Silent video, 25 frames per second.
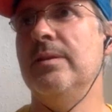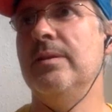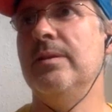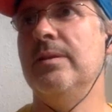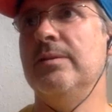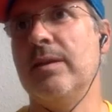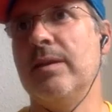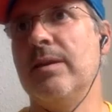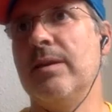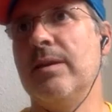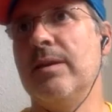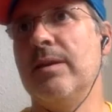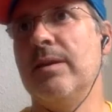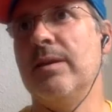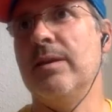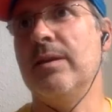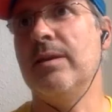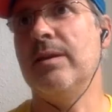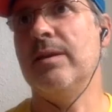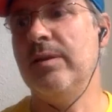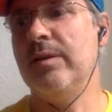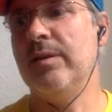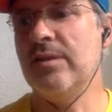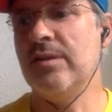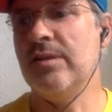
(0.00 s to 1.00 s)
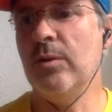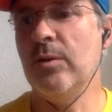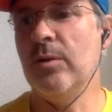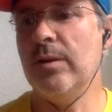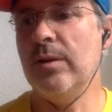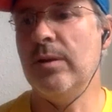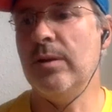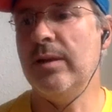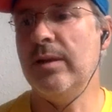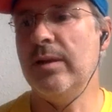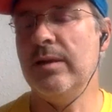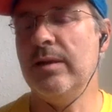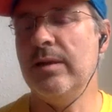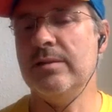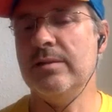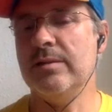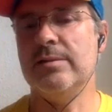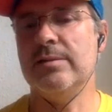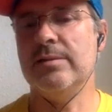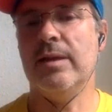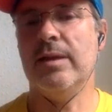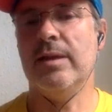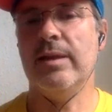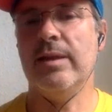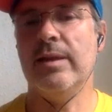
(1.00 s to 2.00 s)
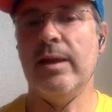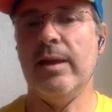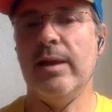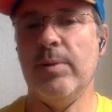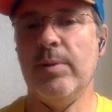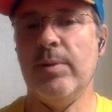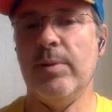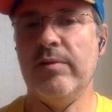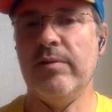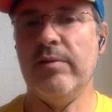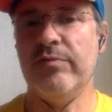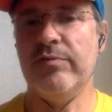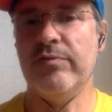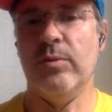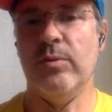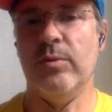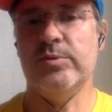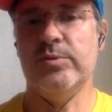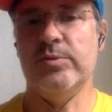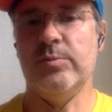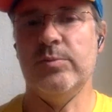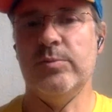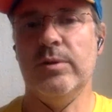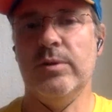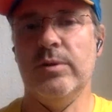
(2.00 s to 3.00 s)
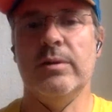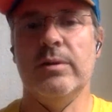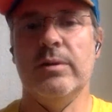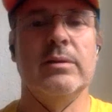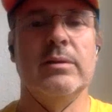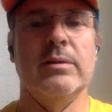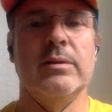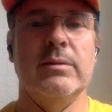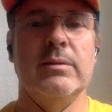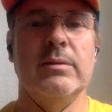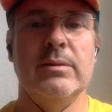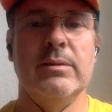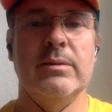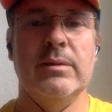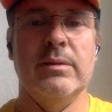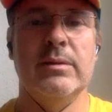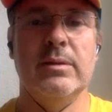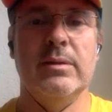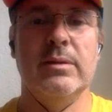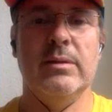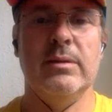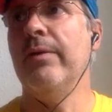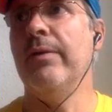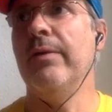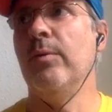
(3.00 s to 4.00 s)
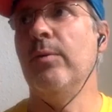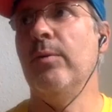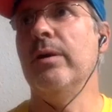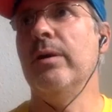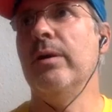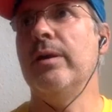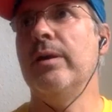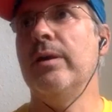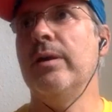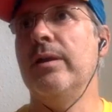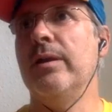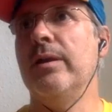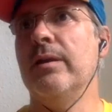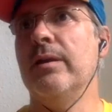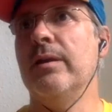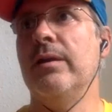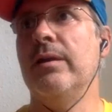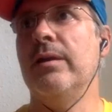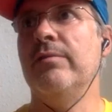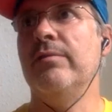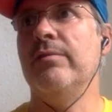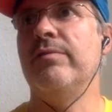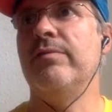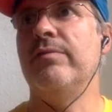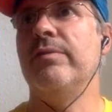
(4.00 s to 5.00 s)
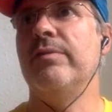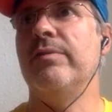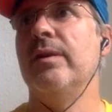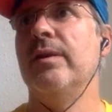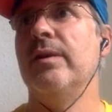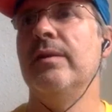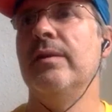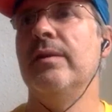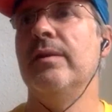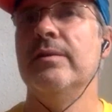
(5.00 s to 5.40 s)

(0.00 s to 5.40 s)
big tech companies, they totally understand how platforms work, how they work in a kind of